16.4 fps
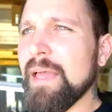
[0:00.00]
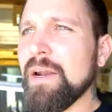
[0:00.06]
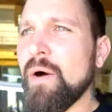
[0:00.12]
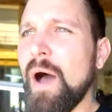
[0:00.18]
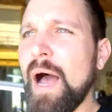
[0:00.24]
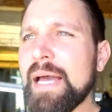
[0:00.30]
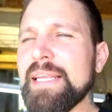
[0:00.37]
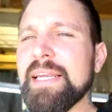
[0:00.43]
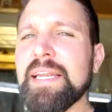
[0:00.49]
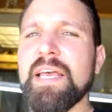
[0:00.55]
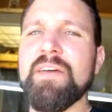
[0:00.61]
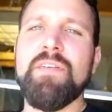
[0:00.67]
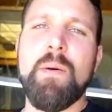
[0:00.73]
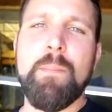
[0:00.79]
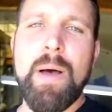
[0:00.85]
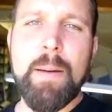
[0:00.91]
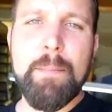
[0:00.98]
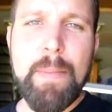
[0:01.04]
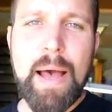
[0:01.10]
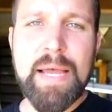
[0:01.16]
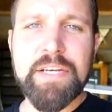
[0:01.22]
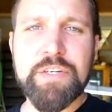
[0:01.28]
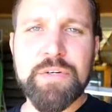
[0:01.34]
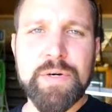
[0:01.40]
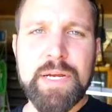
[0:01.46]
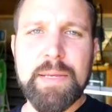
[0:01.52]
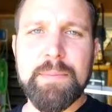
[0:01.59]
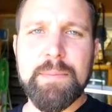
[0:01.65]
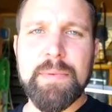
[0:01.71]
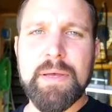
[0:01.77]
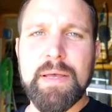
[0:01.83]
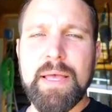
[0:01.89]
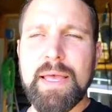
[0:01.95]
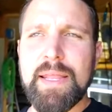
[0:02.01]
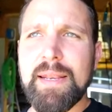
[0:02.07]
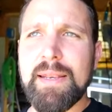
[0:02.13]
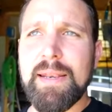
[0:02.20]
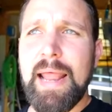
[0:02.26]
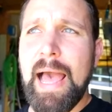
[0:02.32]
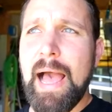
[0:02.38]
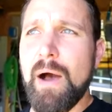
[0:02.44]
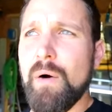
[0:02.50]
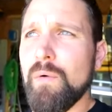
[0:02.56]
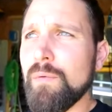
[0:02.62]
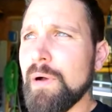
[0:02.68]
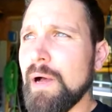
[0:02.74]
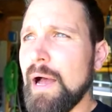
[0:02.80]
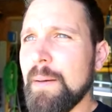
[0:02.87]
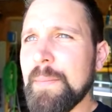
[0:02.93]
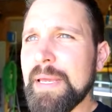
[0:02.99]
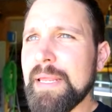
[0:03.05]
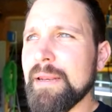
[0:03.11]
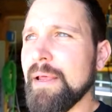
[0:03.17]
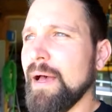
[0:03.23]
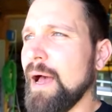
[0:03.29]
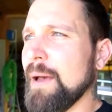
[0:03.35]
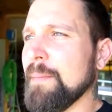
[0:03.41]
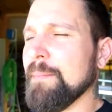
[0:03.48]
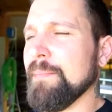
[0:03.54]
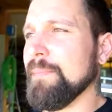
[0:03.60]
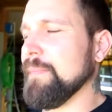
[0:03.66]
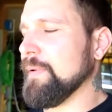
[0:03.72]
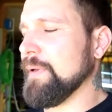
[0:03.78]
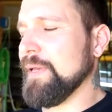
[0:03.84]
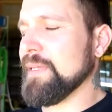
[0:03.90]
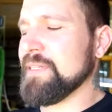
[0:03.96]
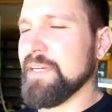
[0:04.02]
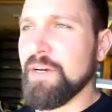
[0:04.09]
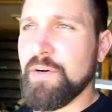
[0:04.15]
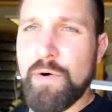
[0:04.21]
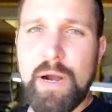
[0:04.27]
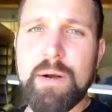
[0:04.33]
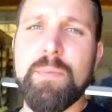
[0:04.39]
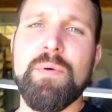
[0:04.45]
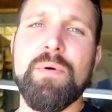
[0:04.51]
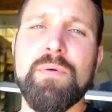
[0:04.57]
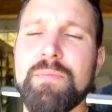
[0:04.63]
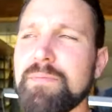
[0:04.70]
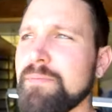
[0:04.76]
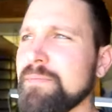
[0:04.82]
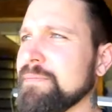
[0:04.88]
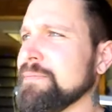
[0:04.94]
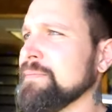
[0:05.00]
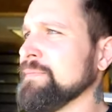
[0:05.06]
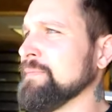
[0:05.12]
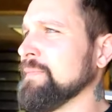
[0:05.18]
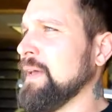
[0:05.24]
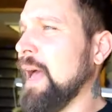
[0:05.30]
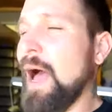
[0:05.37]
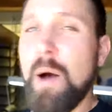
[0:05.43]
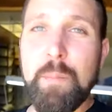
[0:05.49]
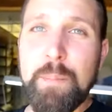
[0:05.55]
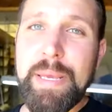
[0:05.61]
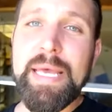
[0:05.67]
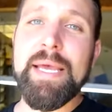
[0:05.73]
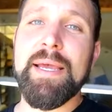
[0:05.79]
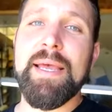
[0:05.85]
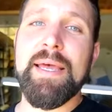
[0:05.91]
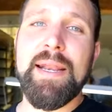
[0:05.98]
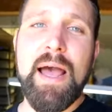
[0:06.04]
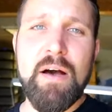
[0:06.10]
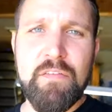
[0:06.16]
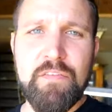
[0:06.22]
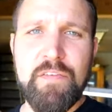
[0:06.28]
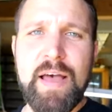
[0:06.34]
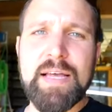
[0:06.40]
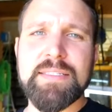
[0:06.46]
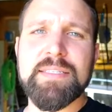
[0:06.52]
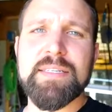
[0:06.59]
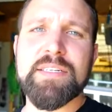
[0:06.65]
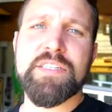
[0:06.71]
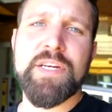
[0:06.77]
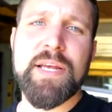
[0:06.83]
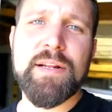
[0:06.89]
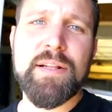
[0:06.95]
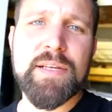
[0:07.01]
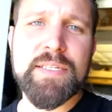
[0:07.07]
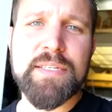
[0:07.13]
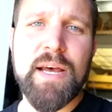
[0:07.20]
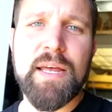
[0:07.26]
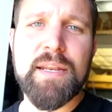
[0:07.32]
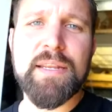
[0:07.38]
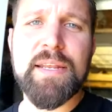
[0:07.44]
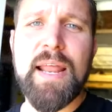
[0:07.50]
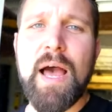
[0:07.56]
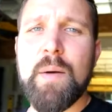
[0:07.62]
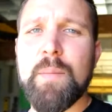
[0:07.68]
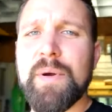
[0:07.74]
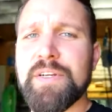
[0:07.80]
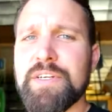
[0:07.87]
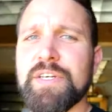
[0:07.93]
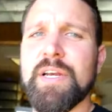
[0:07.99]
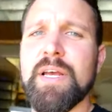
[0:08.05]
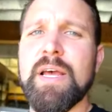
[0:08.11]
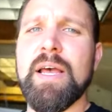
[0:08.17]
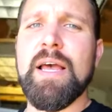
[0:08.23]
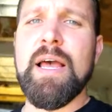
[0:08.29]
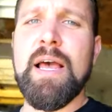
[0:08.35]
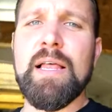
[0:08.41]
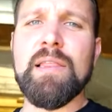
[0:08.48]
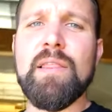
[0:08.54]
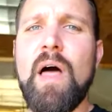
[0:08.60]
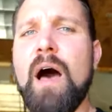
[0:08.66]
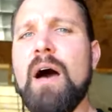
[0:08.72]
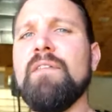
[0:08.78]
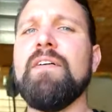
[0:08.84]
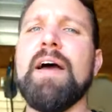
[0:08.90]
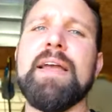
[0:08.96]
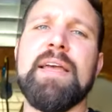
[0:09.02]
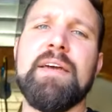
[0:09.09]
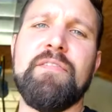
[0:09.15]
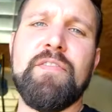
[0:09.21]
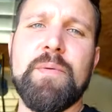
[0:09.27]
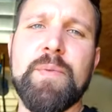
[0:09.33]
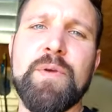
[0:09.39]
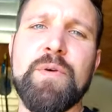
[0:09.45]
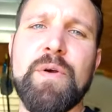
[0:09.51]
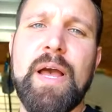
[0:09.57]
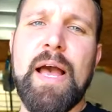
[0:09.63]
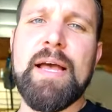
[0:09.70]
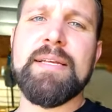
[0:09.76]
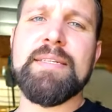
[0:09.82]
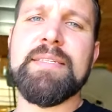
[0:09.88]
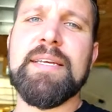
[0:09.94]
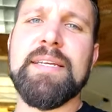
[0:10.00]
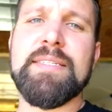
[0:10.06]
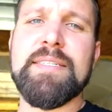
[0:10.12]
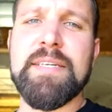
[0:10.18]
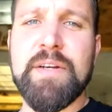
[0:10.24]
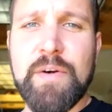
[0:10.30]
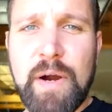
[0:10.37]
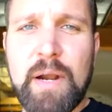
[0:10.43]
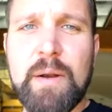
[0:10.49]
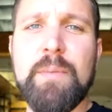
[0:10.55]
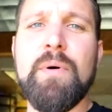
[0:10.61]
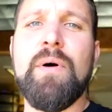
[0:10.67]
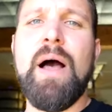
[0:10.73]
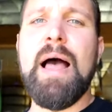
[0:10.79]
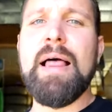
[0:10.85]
You know, I didn't give up on my dream, and now, I mean, it's incredible how big and how fast this channel has gotten and how much love I get from you guys. It's incredible.